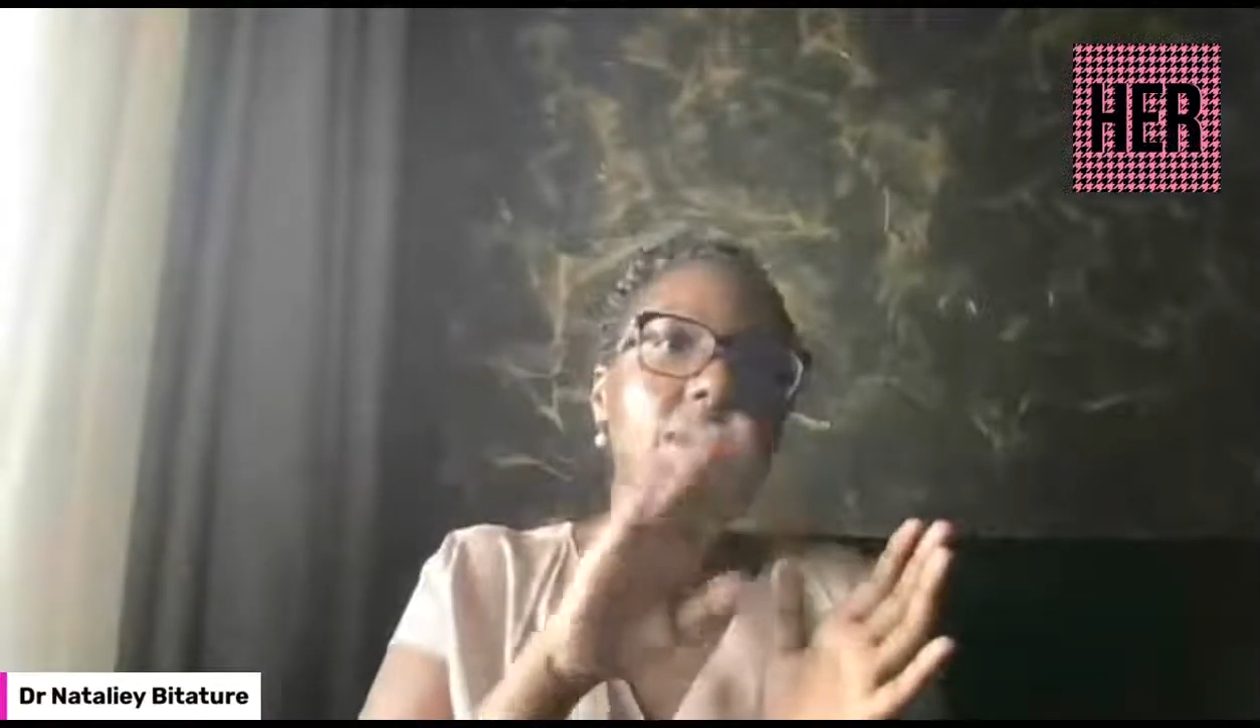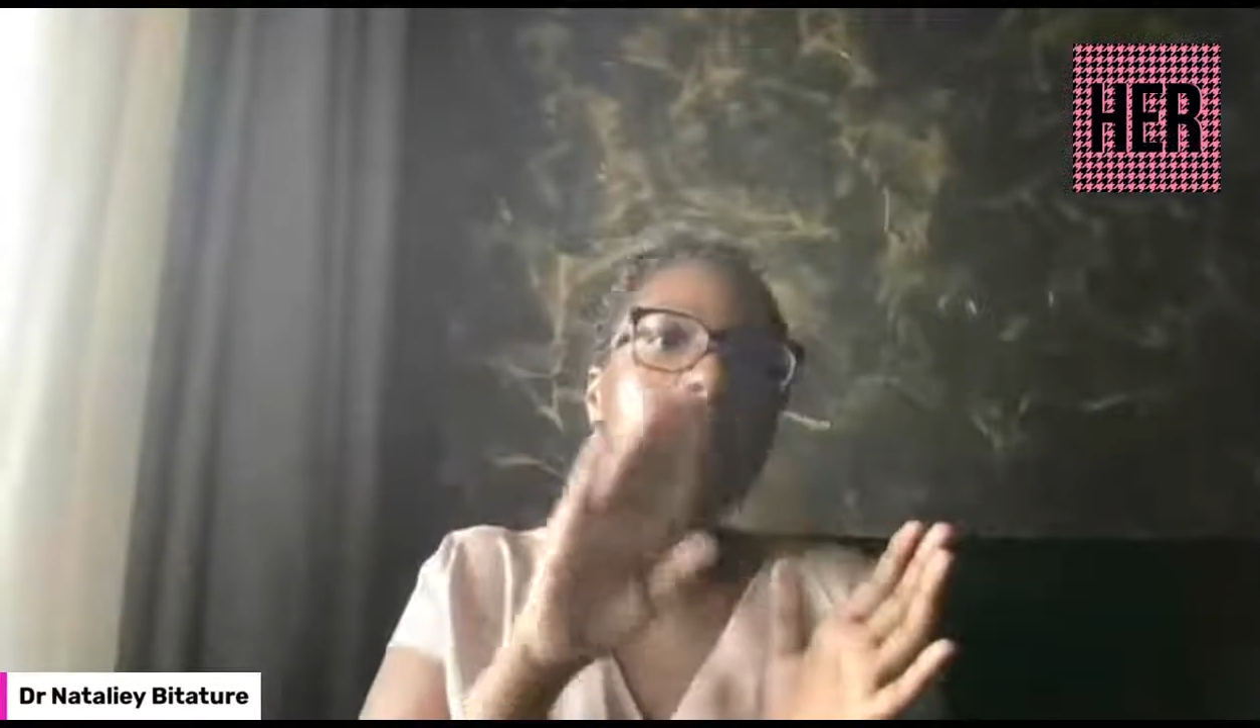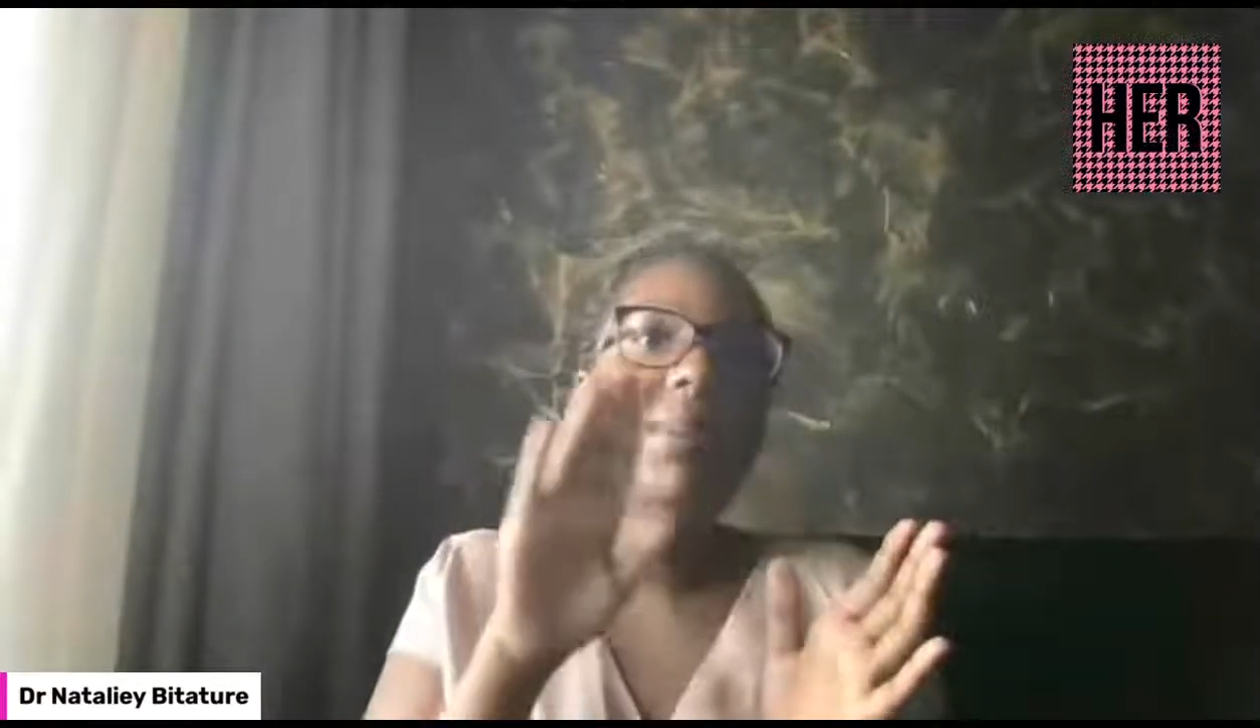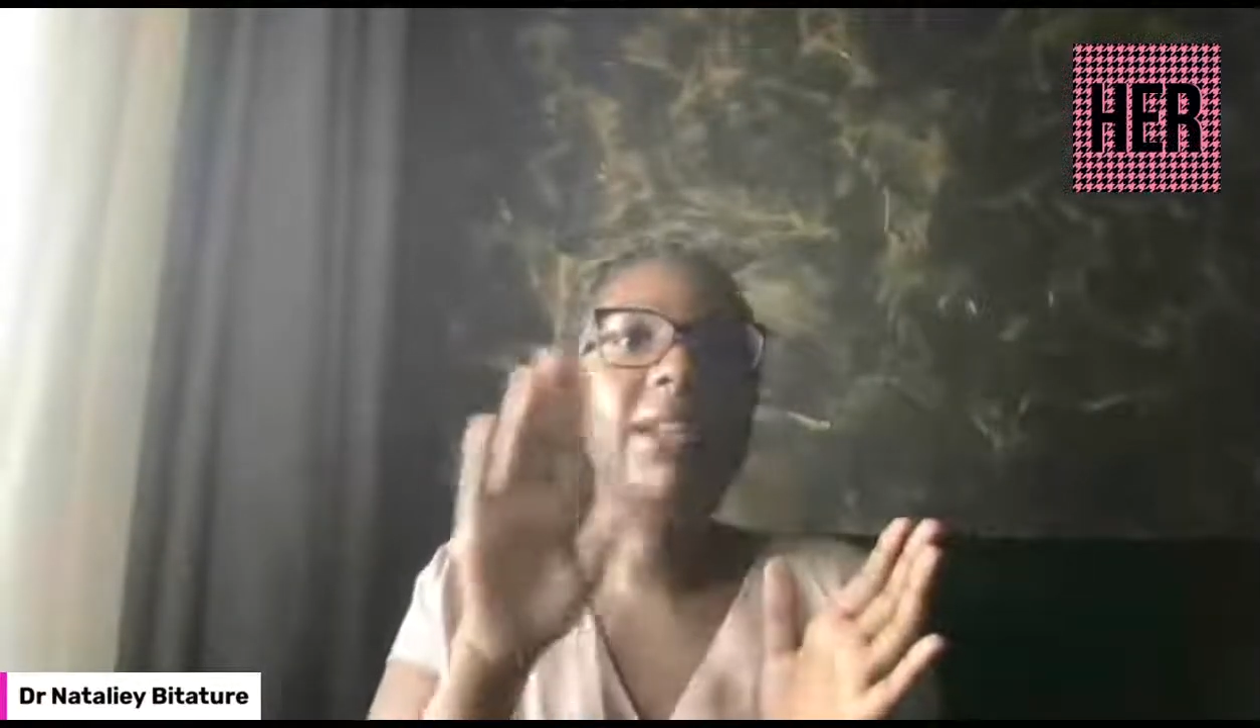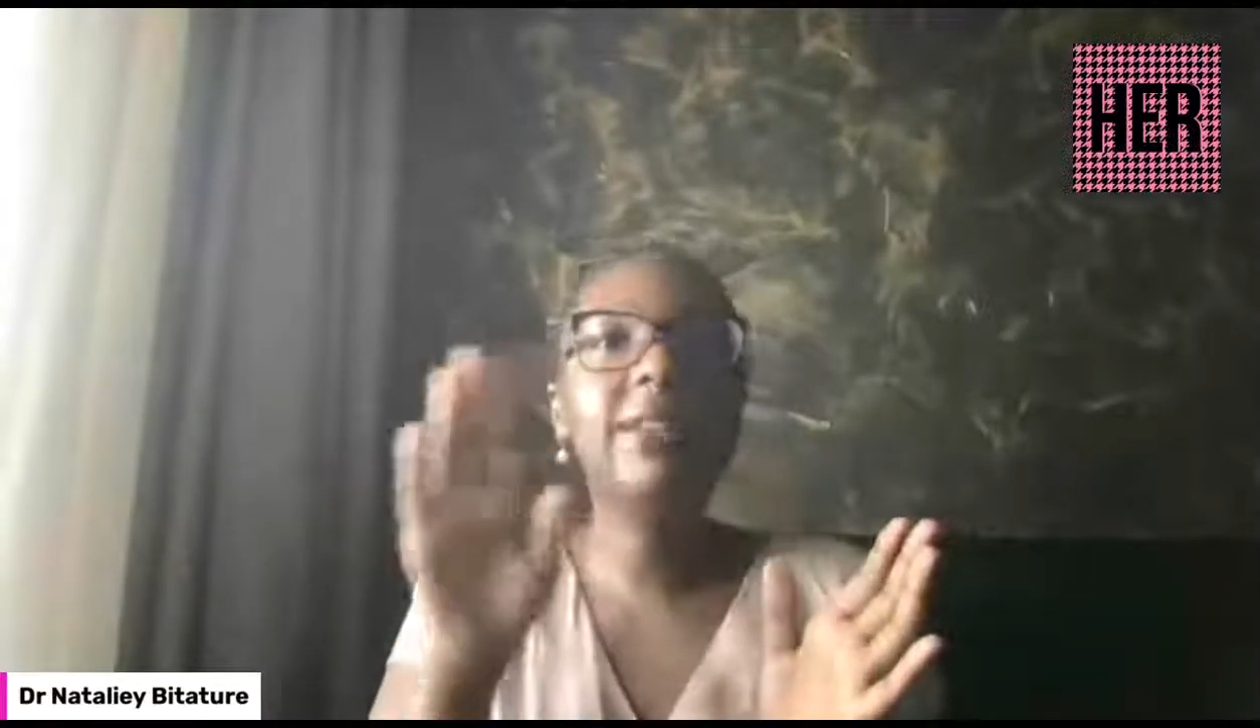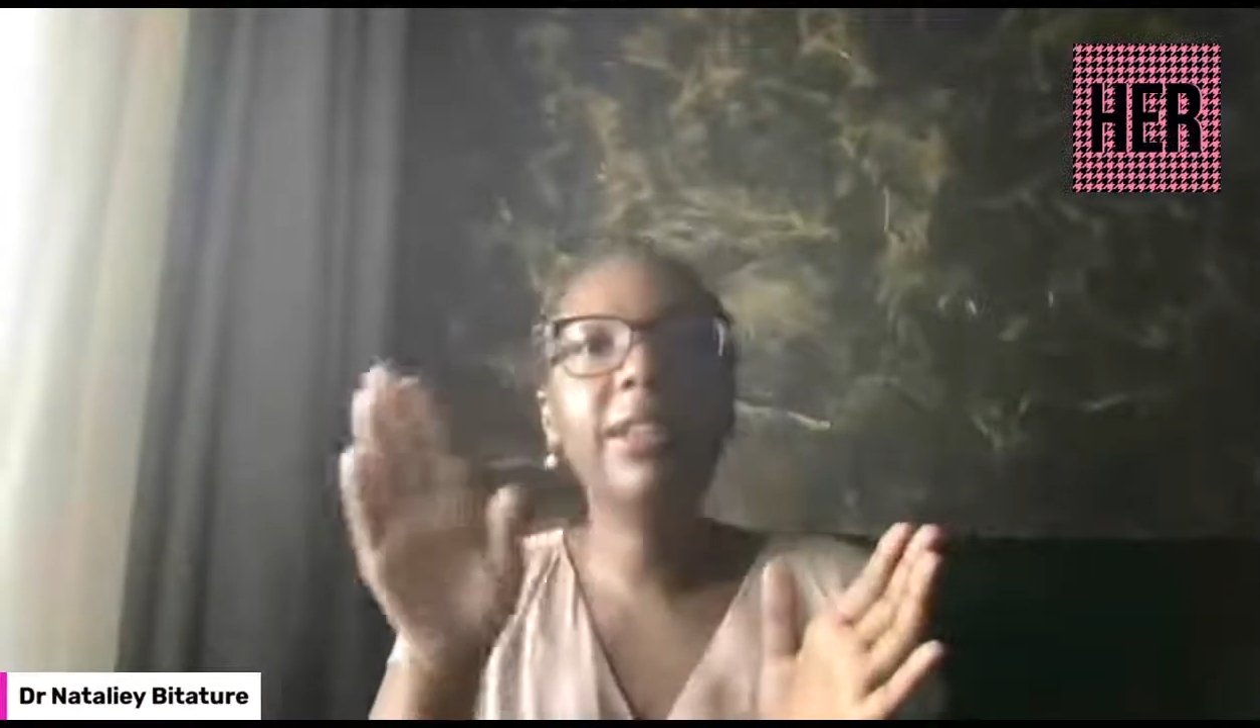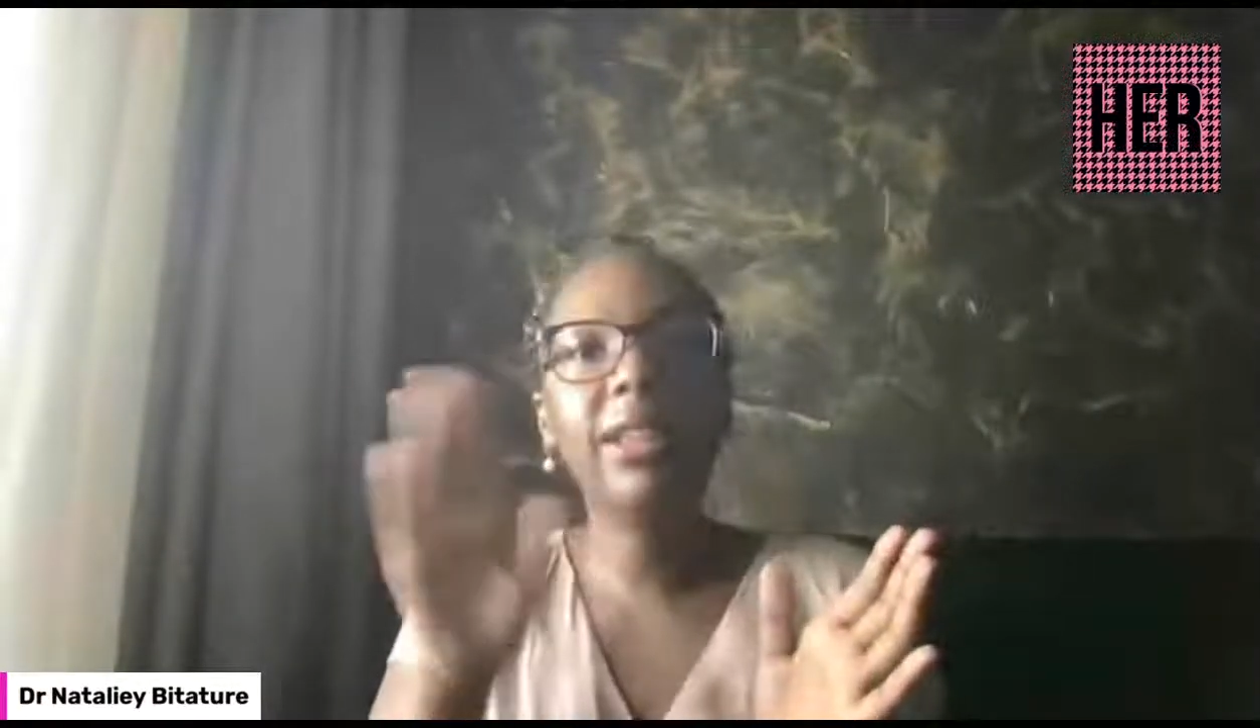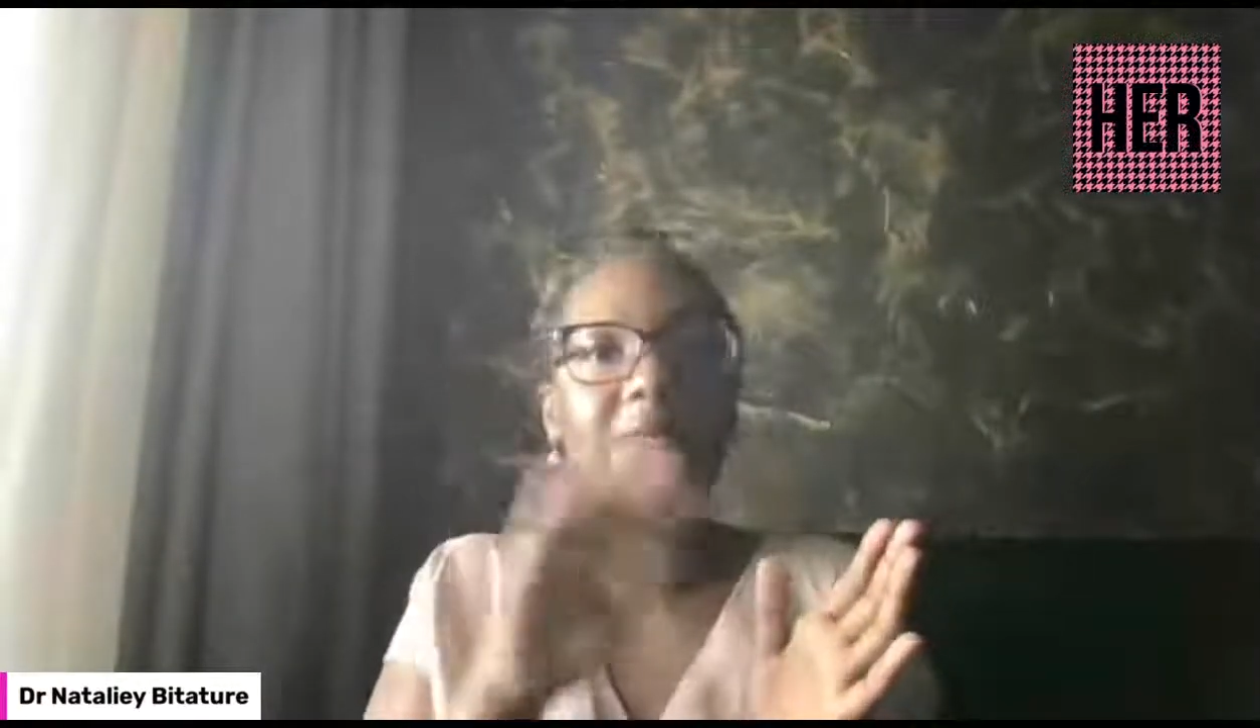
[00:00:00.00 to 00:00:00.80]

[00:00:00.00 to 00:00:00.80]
is passing,